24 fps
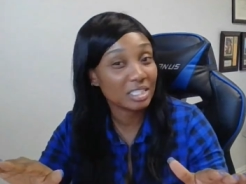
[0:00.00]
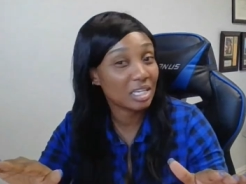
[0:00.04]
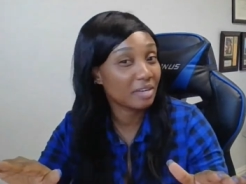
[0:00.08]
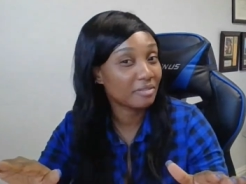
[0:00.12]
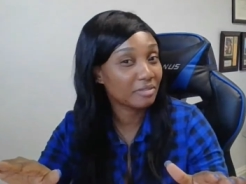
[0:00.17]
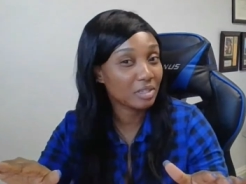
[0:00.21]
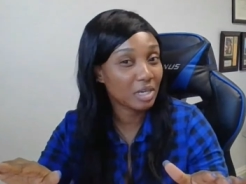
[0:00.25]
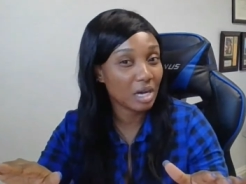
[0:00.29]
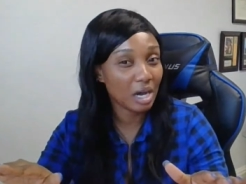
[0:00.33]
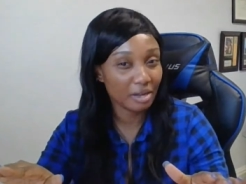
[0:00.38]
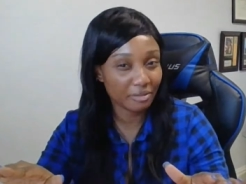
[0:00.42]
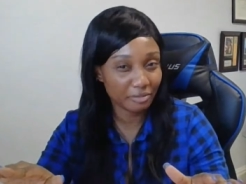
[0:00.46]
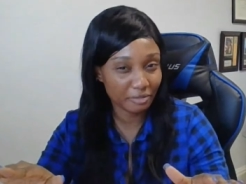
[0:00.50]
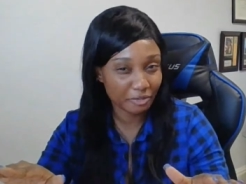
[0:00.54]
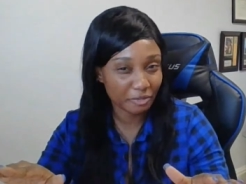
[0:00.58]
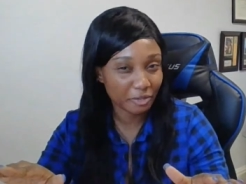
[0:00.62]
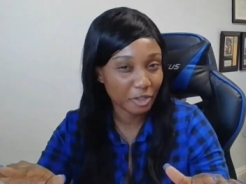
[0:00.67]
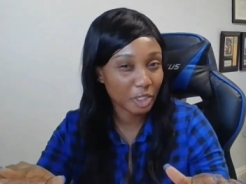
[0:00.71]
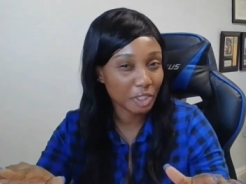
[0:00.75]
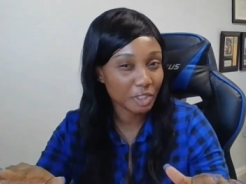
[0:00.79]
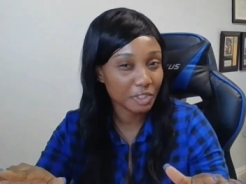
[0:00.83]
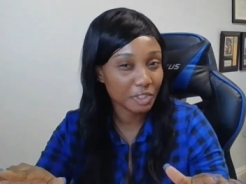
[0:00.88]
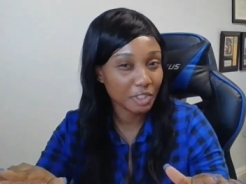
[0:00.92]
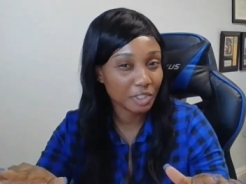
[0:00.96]
of
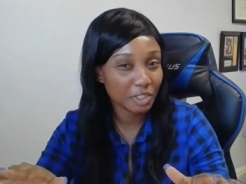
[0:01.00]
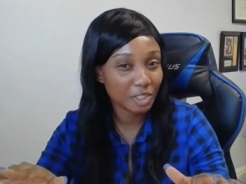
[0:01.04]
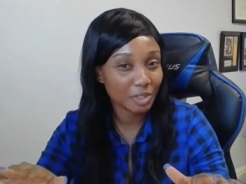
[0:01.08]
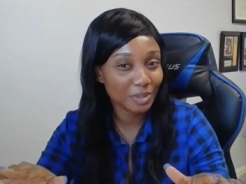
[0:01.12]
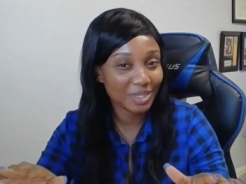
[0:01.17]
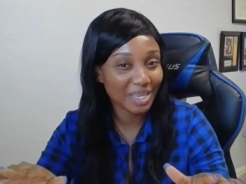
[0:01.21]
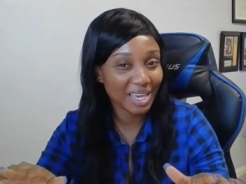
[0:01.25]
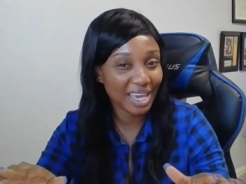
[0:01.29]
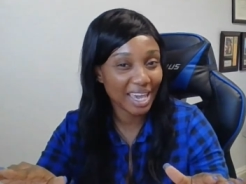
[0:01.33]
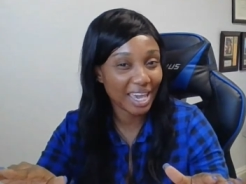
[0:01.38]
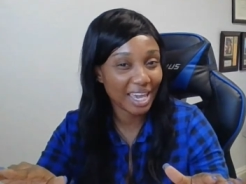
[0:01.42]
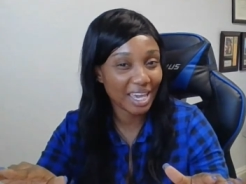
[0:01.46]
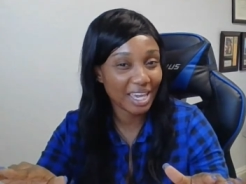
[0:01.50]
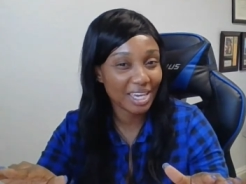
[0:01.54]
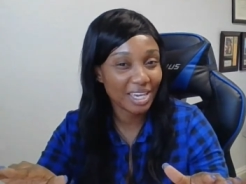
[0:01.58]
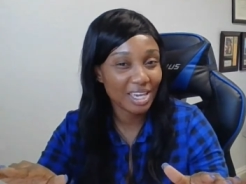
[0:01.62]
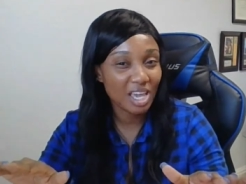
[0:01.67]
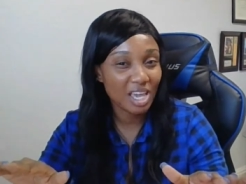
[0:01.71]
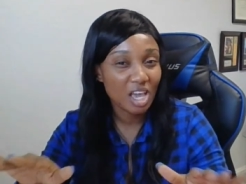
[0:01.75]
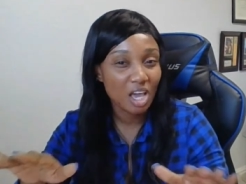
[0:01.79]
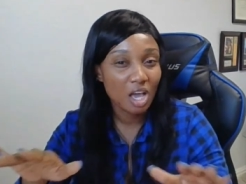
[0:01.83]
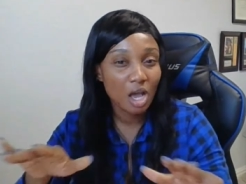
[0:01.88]
comfort okay